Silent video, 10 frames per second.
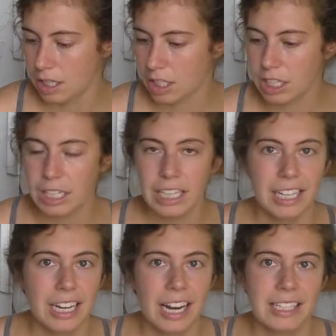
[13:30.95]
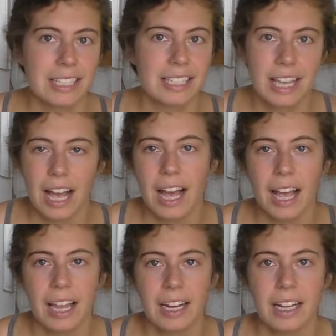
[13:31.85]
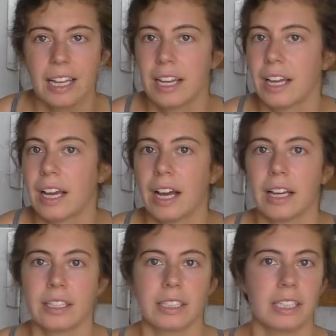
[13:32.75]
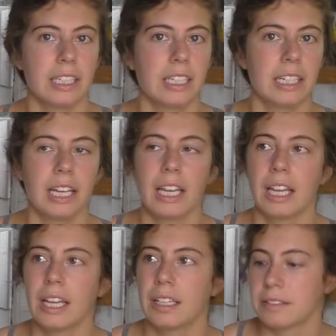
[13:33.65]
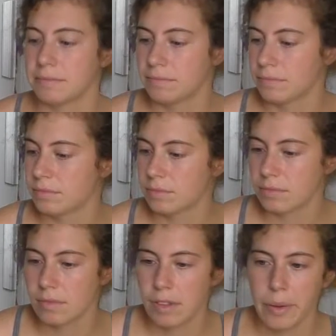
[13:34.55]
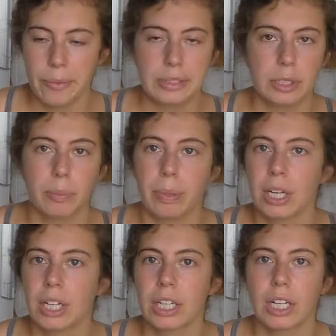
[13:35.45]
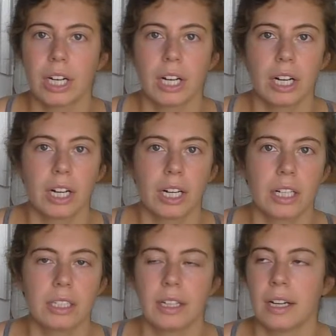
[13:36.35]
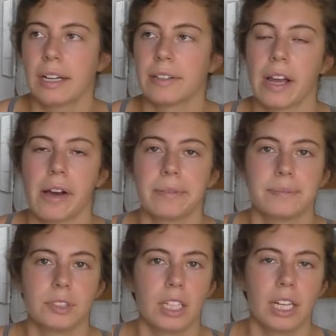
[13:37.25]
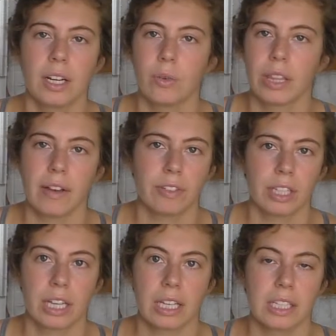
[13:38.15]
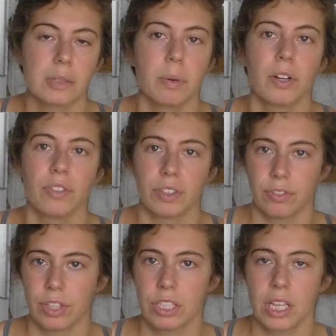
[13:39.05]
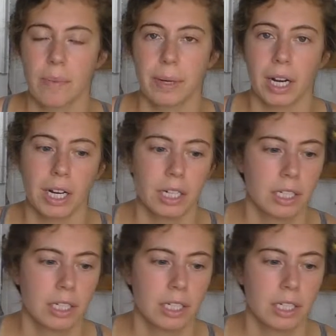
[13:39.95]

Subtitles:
You can eat it as a side, you can eat it with your burger, I don't know. You can eat it with everything. It's perfect for the summer.